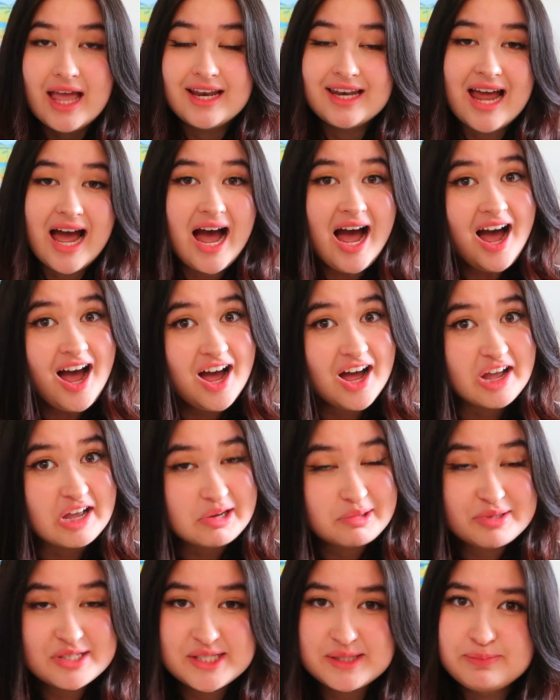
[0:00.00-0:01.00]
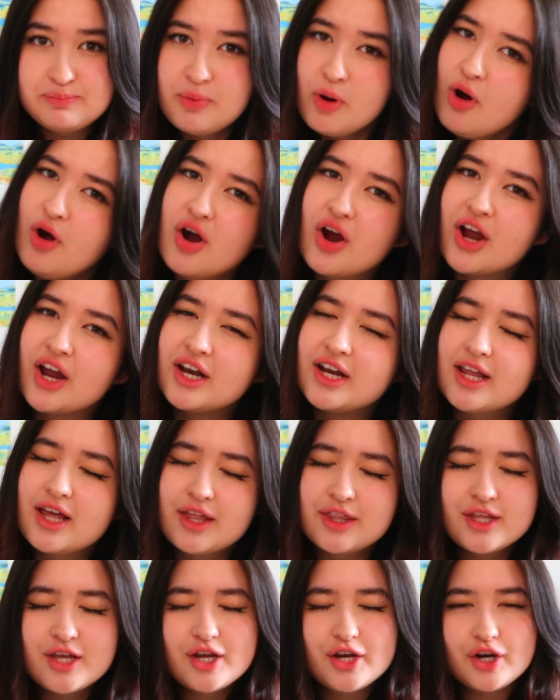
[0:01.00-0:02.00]
And I was born
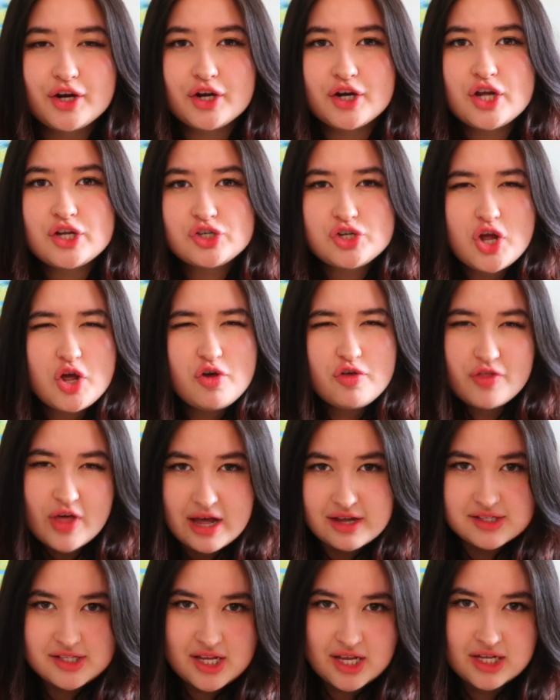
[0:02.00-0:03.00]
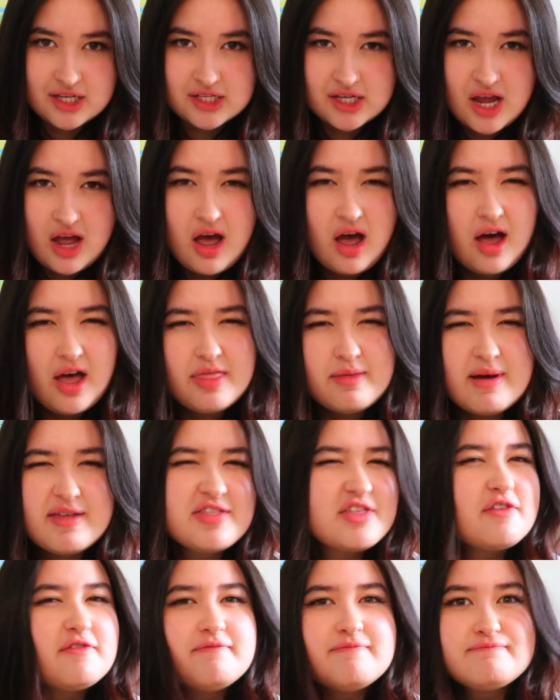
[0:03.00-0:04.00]
in the year 2000 on the
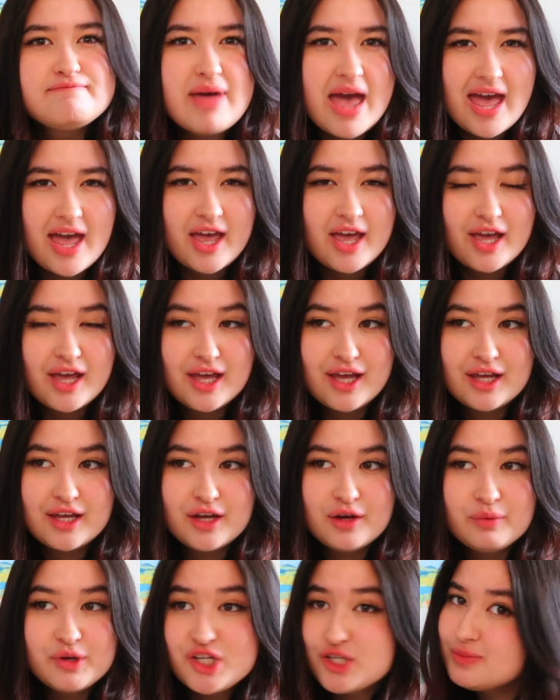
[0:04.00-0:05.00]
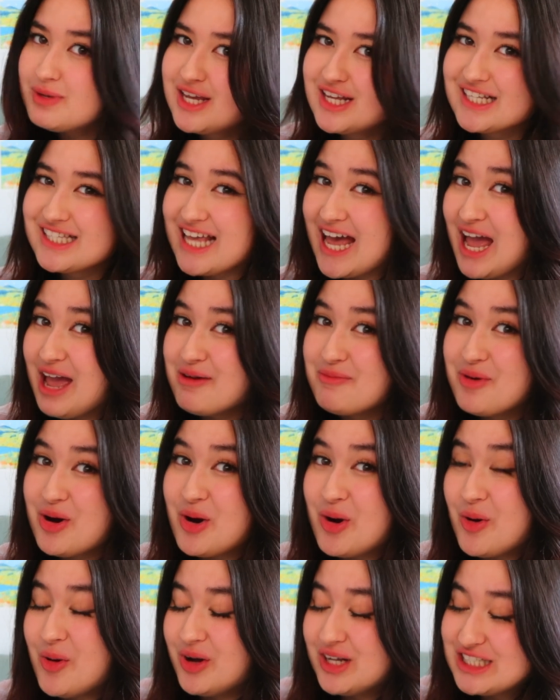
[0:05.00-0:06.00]
month of May, which means I'm
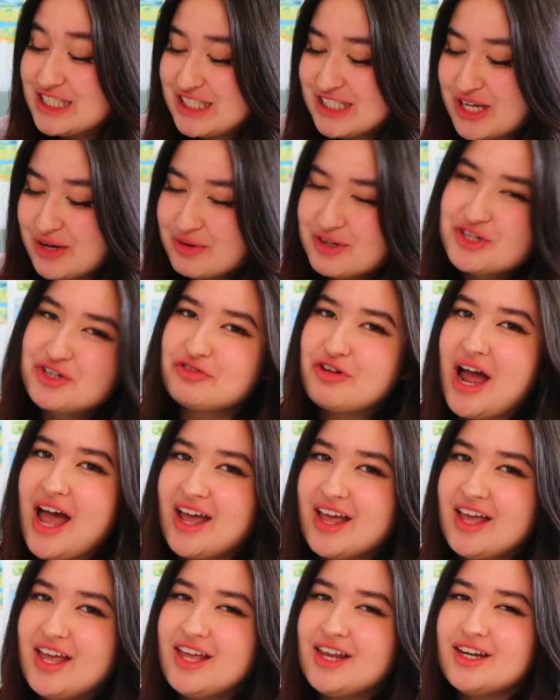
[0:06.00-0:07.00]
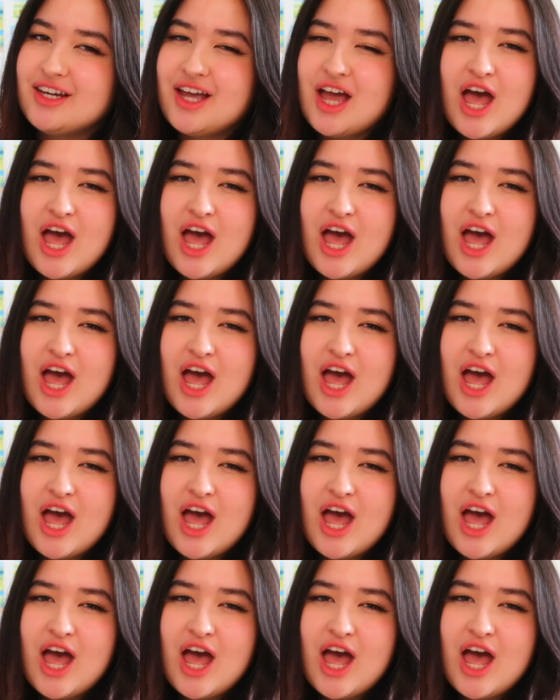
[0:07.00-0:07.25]
also a dragon.